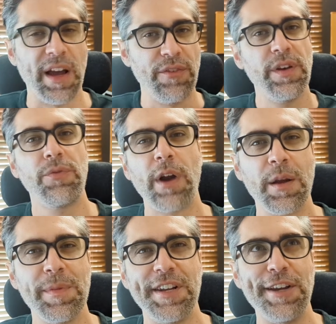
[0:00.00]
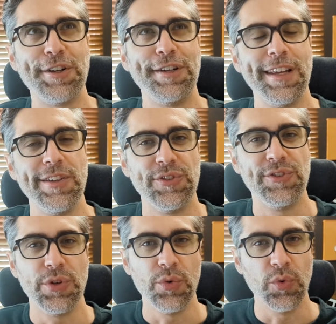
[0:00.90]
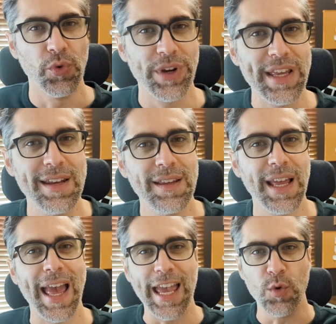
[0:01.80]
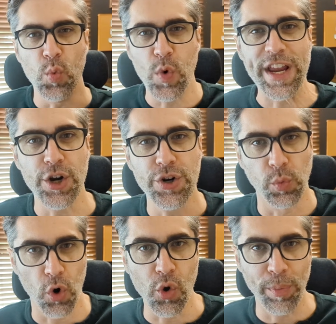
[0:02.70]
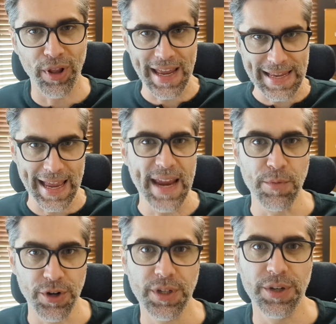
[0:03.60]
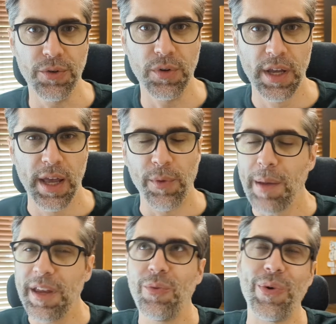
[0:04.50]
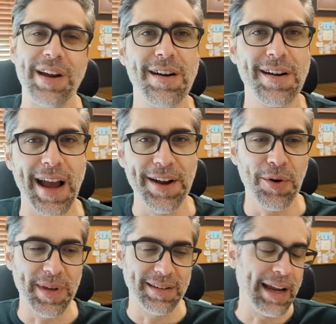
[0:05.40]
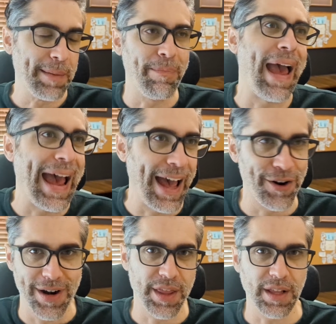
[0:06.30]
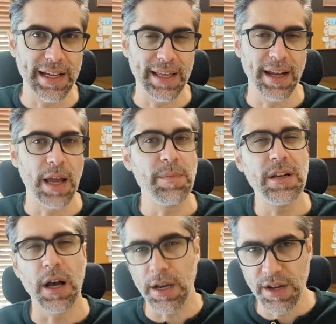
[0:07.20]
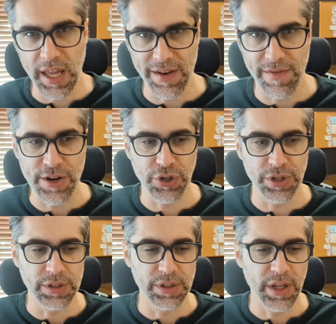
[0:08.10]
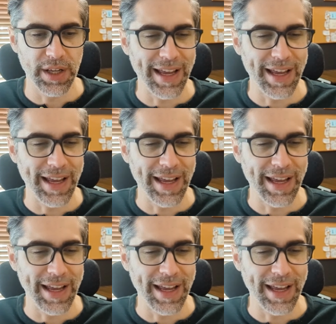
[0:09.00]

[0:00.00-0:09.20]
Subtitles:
5th recommendation is to read a weird role-playing game or two. When I mean weird, I don't mean like bad or anything like that. I mean unconventional,